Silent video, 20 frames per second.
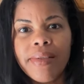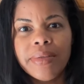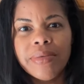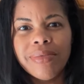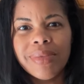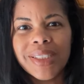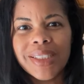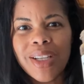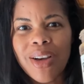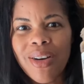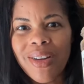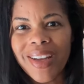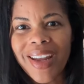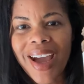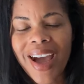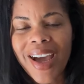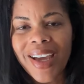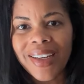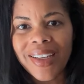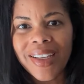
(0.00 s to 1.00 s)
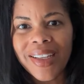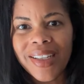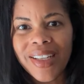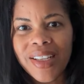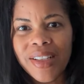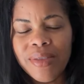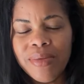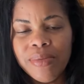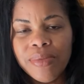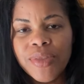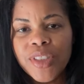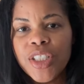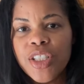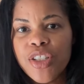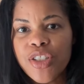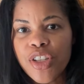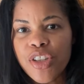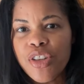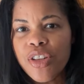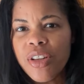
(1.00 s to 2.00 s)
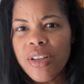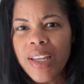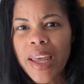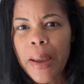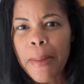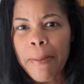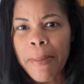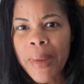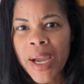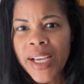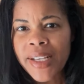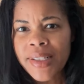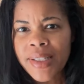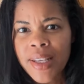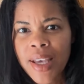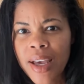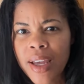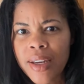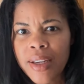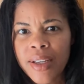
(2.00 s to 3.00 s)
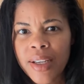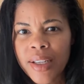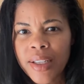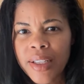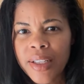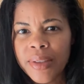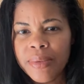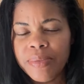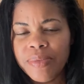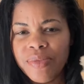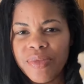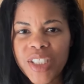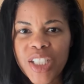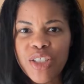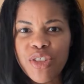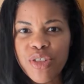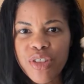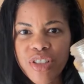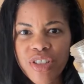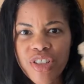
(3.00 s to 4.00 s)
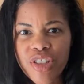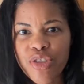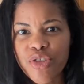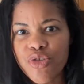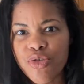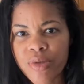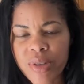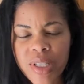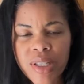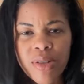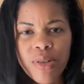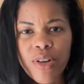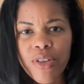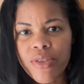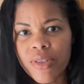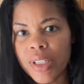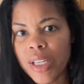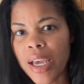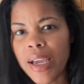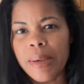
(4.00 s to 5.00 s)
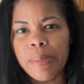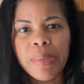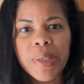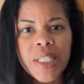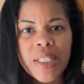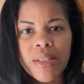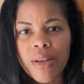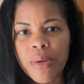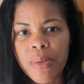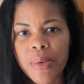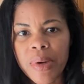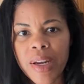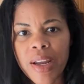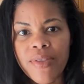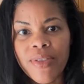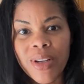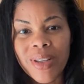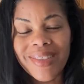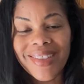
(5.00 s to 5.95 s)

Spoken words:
It's called hot honey. So you know, like Mike's hot honey that you can just drizzle over like pizza or whatever.